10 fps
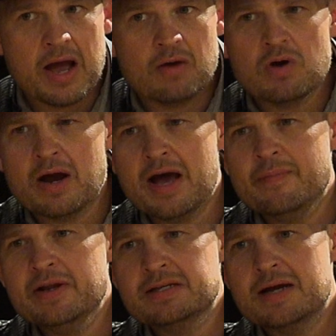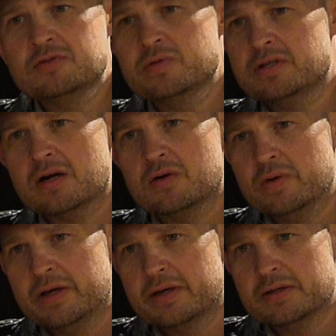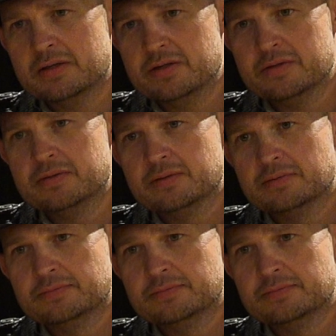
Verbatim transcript: Rod, how many times do we talk a week, dude?